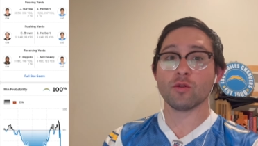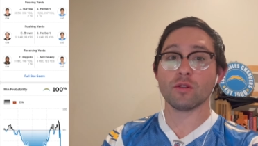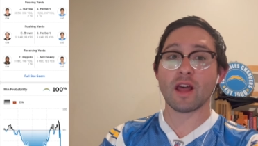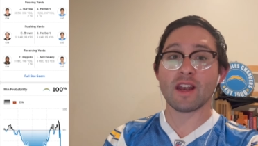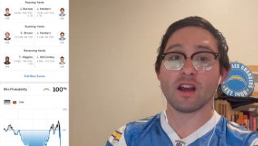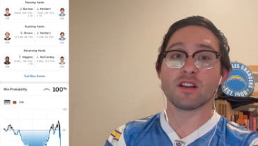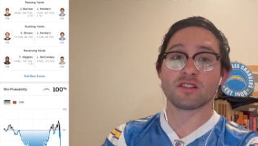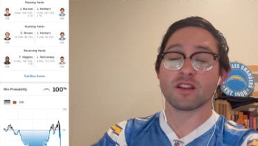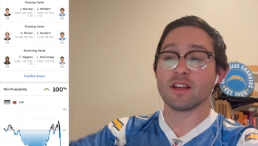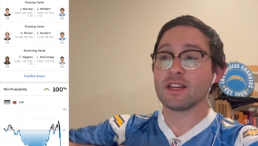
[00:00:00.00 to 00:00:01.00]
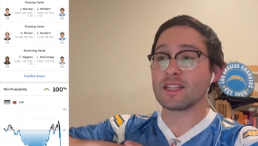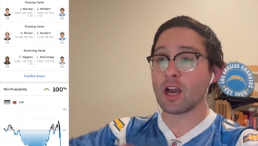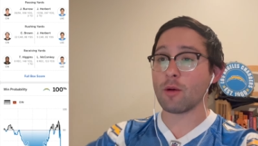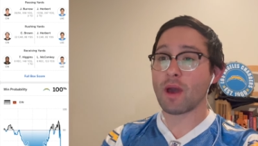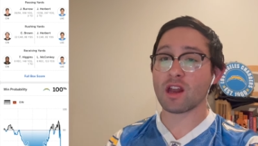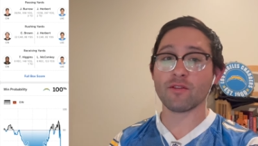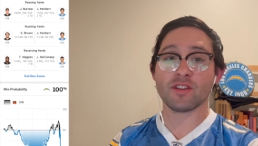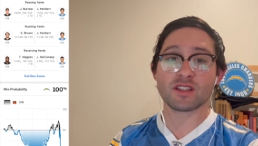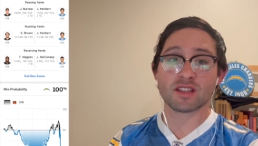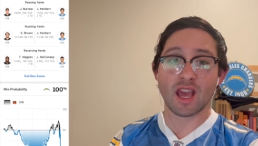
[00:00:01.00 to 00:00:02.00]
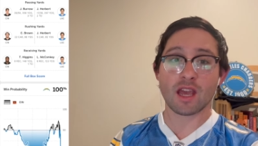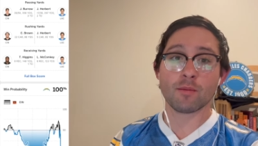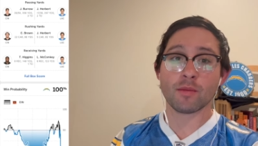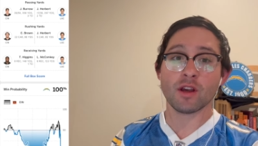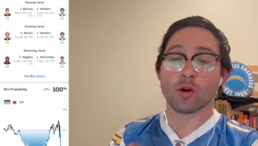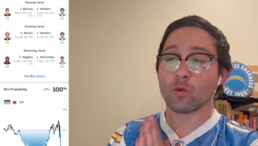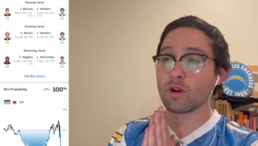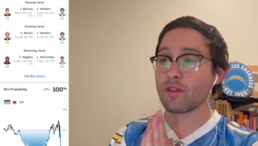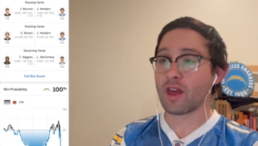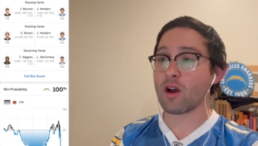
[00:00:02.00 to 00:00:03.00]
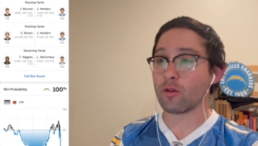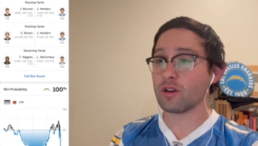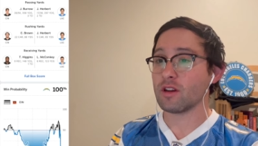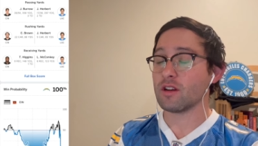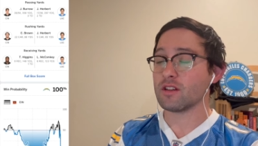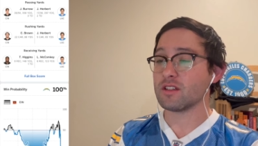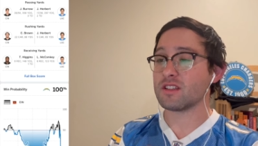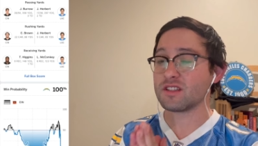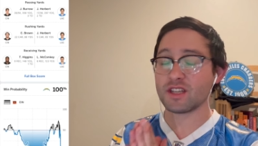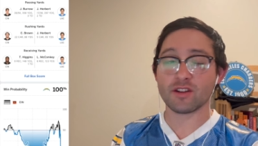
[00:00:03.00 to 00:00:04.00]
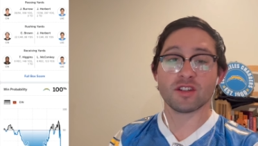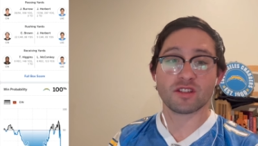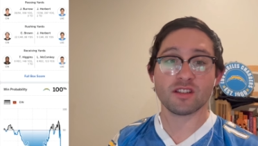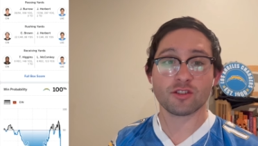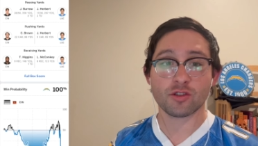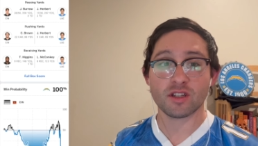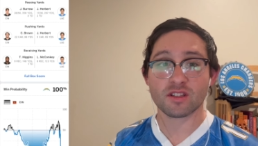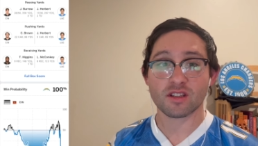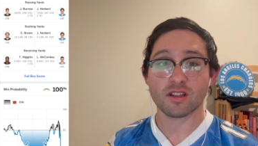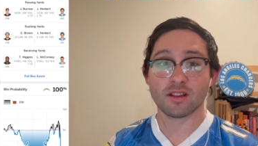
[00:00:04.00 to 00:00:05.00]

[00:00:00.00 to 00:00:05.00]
let us come out of this game without serious injuries,